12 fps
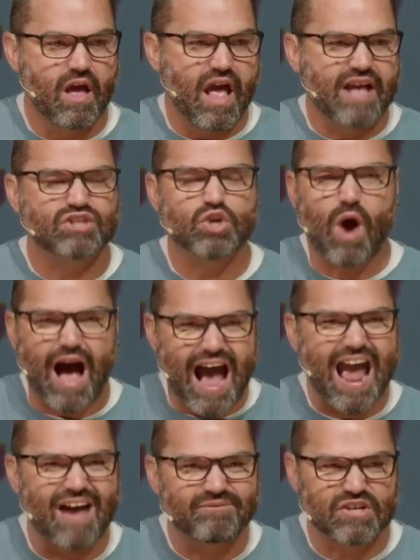And so I
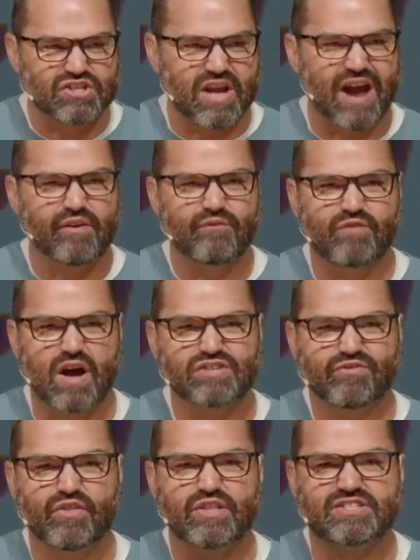have to sacrifice
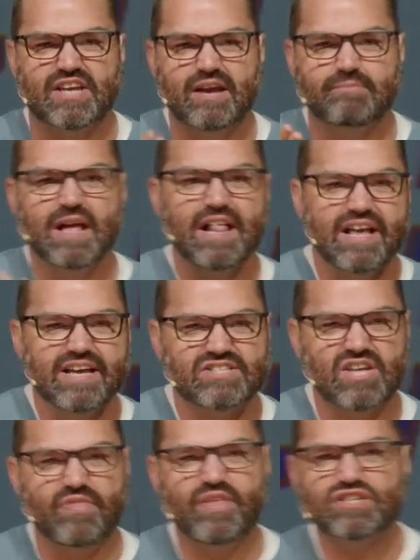for the team. He
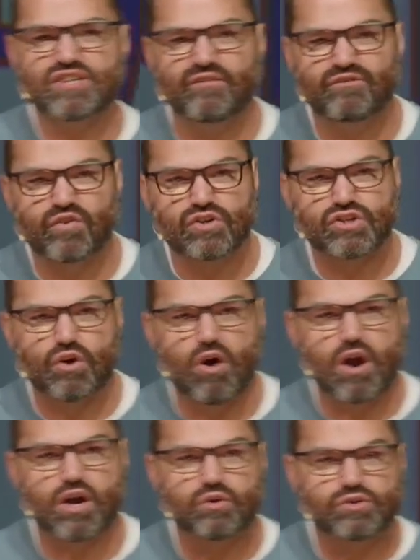said this in 1
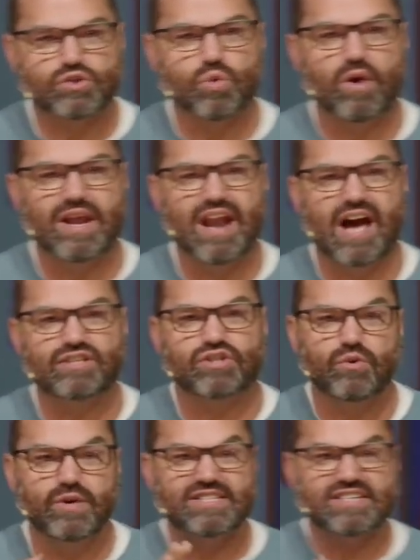Chronicles
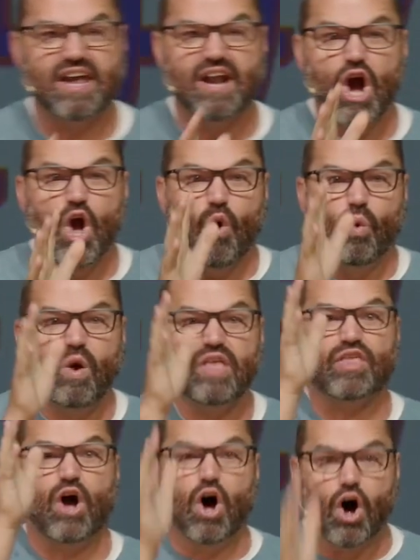29:2. He said, with
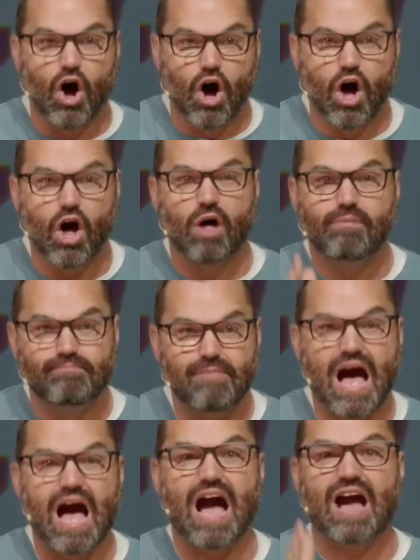all
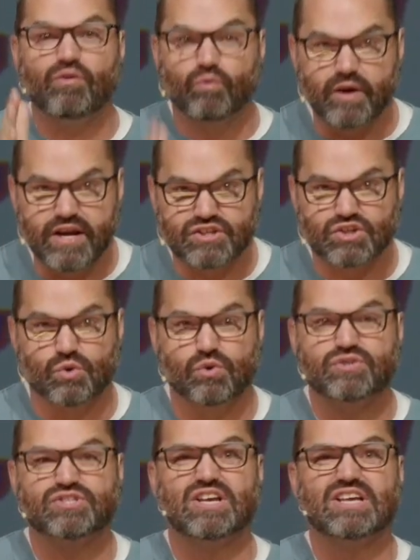my
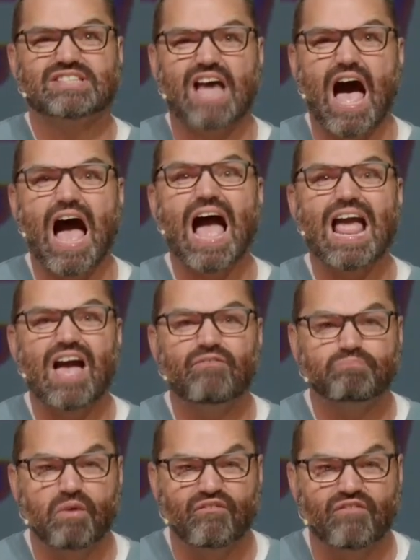resources I have
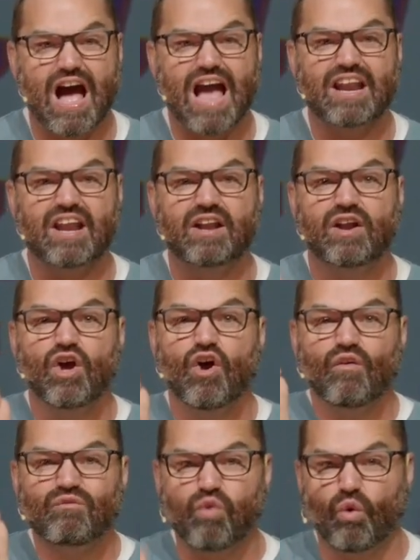provided
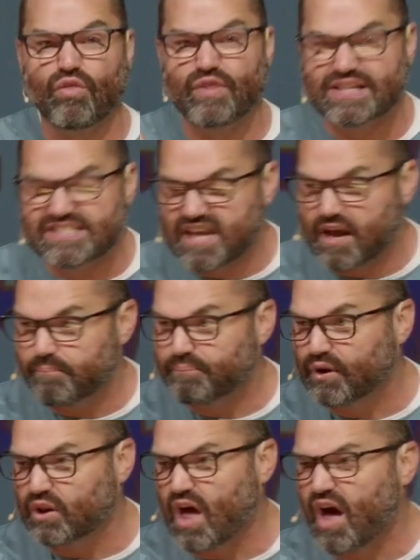for the
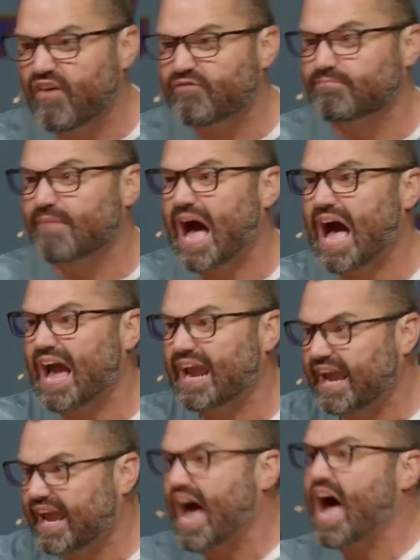temple of my
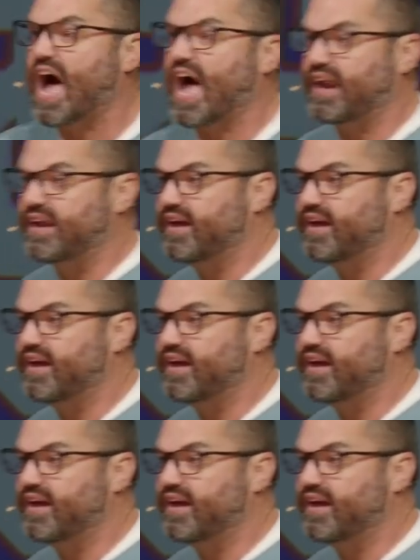God.